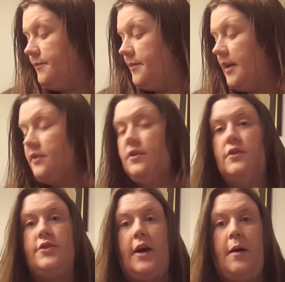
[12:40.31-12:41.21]
That
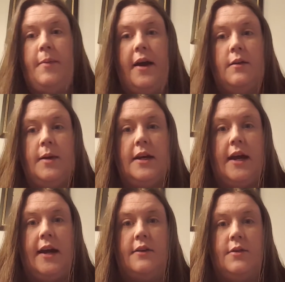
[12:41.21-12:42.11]
shows you how bad a week I
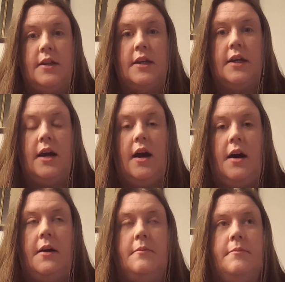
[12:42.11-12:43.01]
had, really.
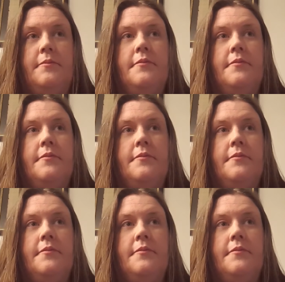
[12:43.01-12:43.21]
I